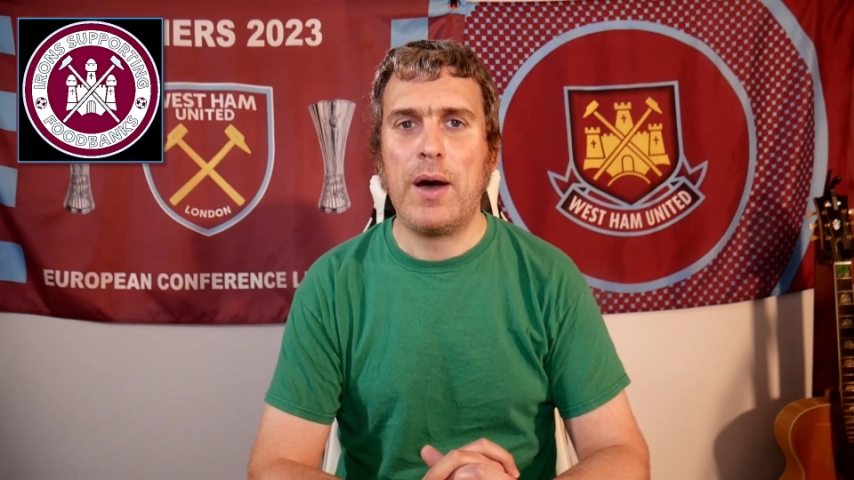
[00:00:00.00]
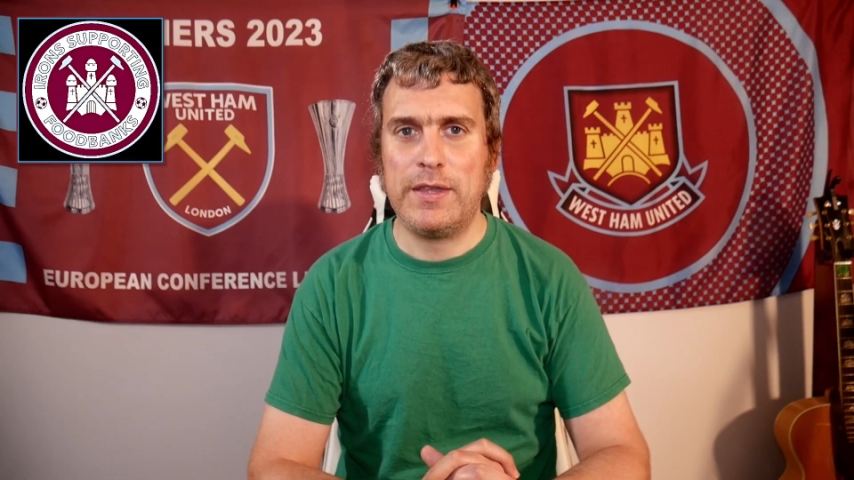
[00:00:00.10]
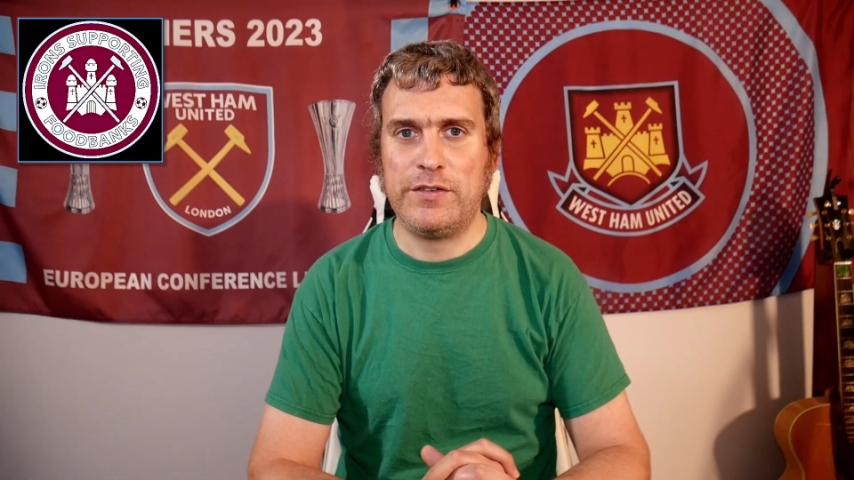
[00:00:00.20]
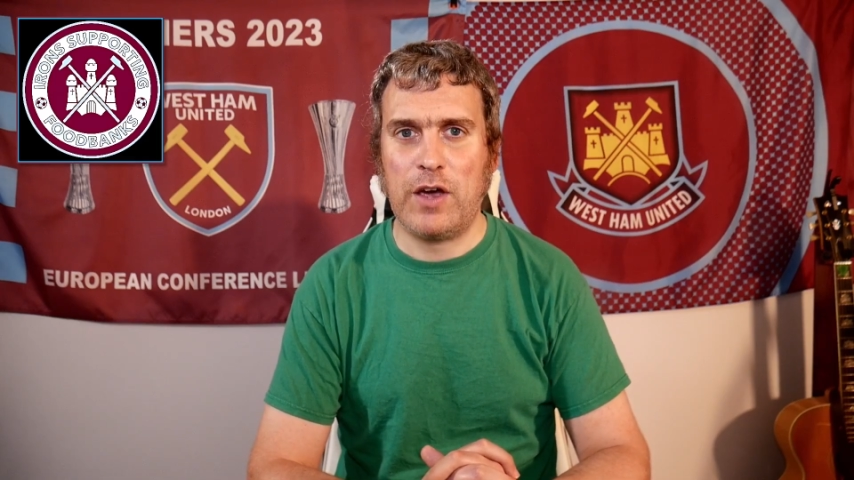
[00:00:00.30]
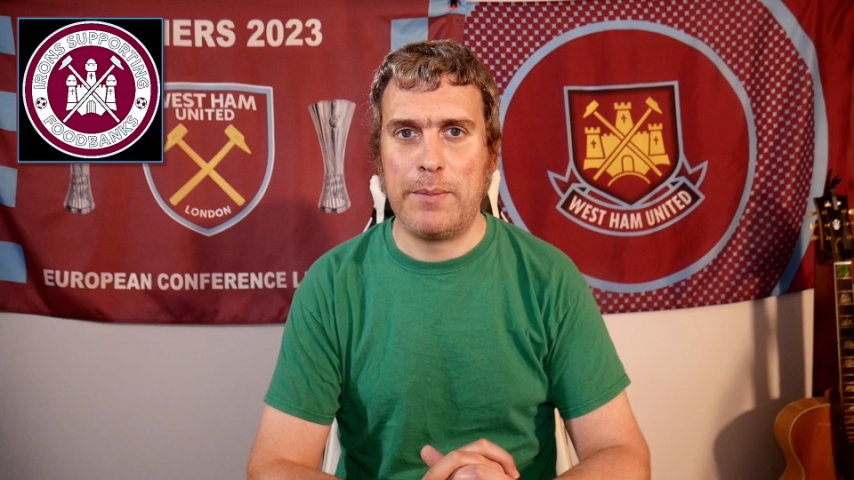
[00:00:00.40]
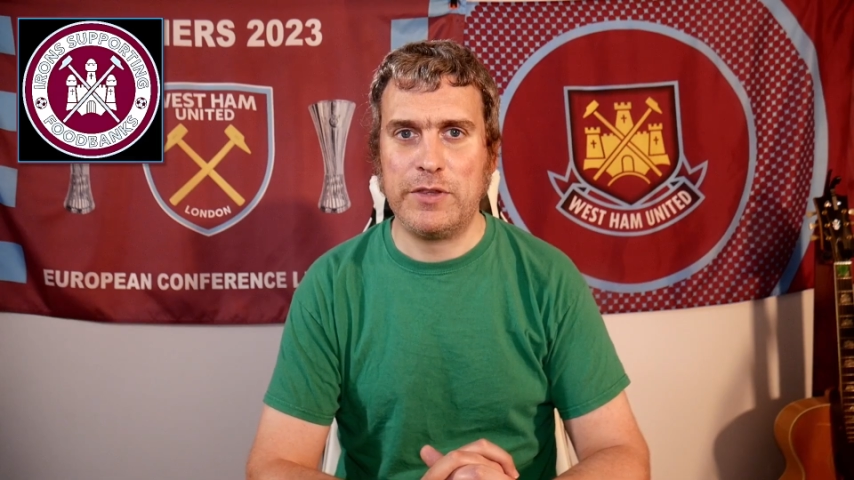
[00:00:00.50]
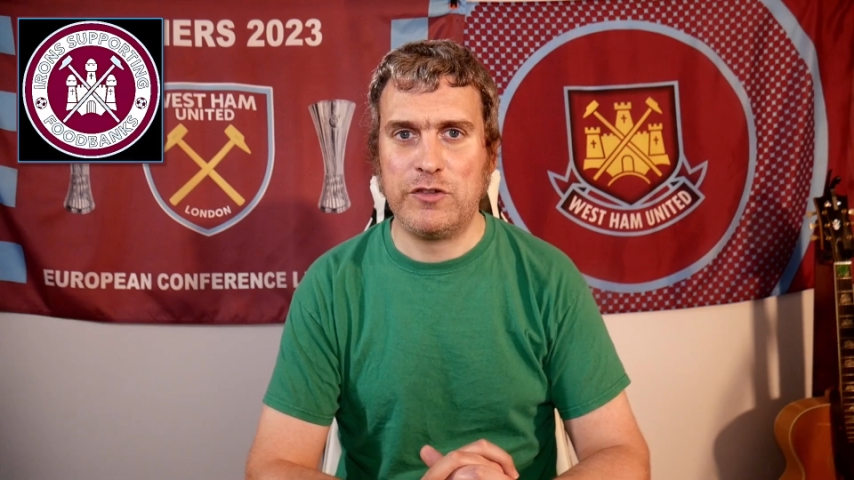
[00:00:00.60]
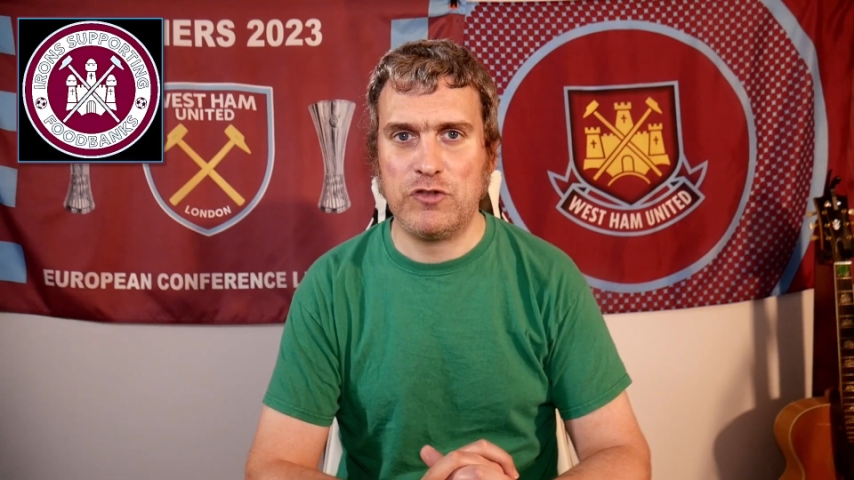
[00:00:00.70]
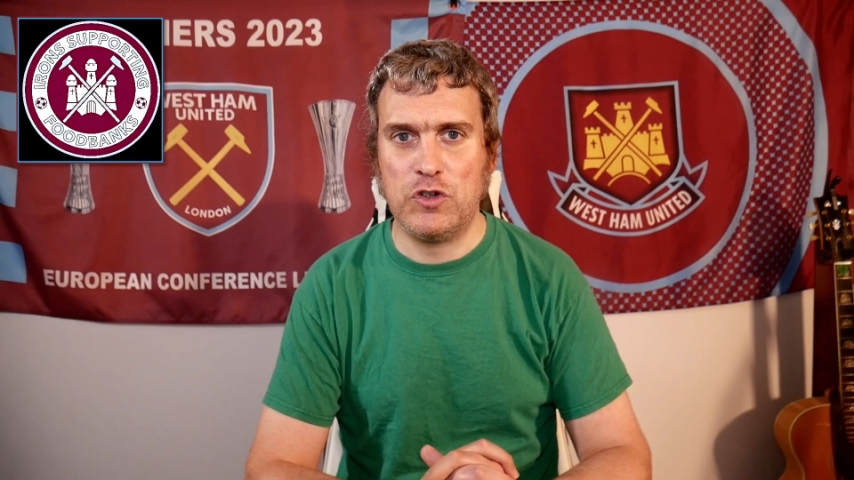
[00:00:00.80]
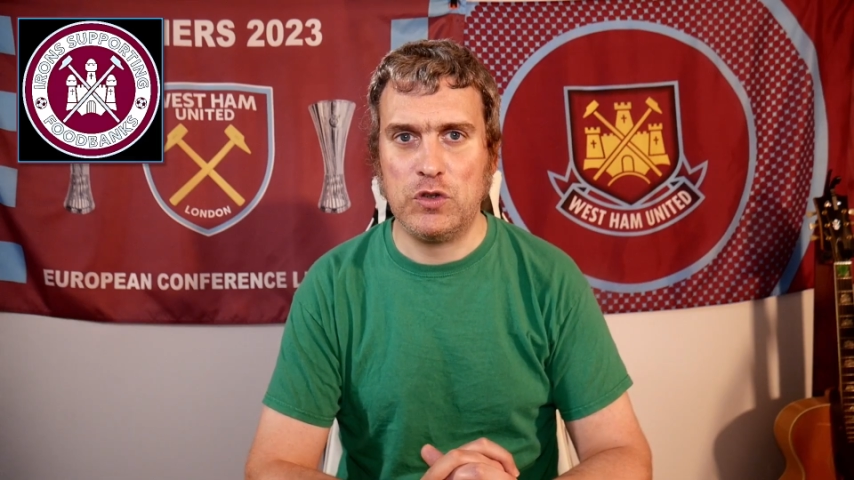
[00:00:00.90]
the time of this
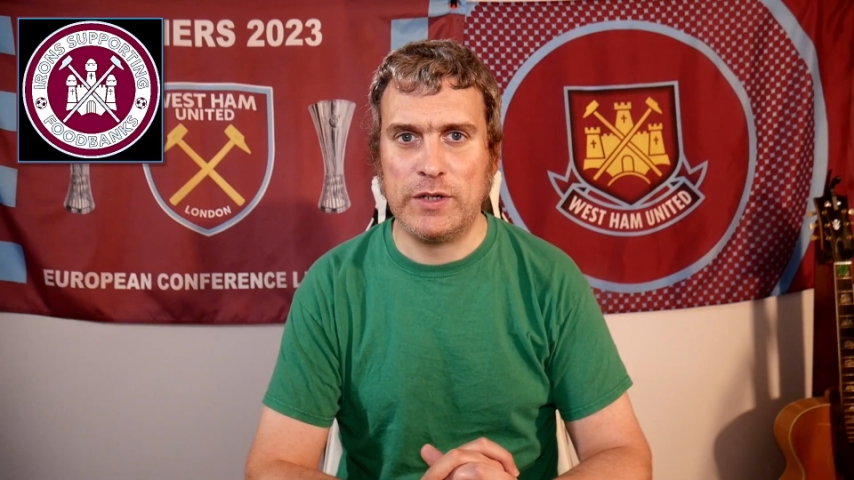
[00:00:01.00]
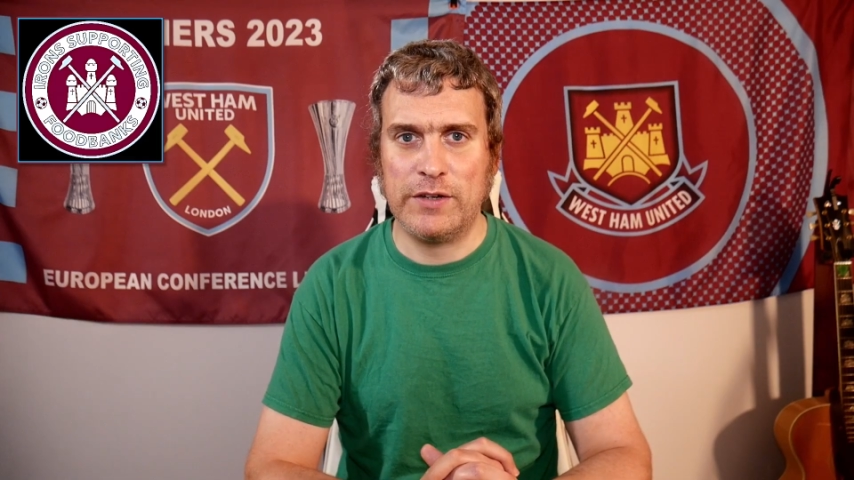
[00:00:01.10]
recording.